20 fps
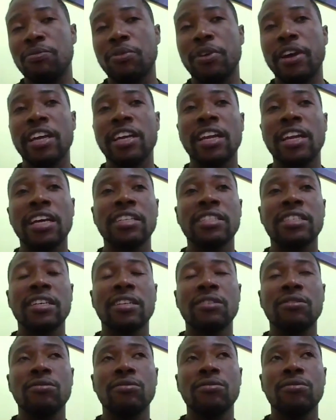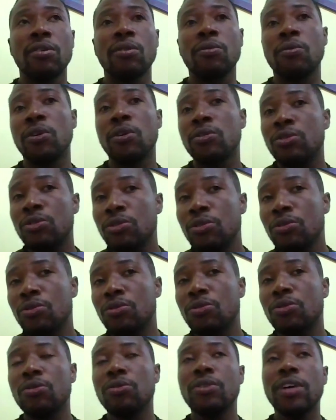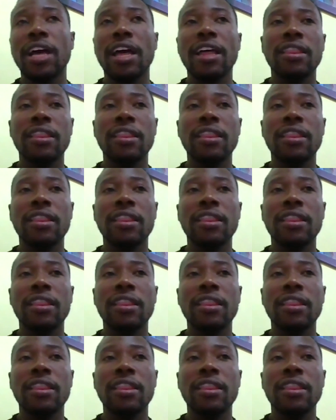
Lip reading: pregnant and do not want you to look